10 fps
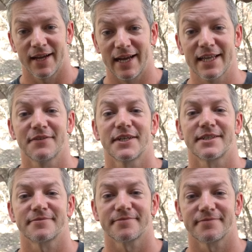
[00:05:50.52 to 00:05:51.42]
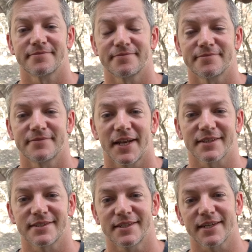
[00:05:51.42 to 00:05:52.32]
I love you, and
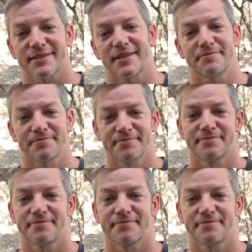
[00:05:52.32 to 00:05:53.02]
I'll see you next time.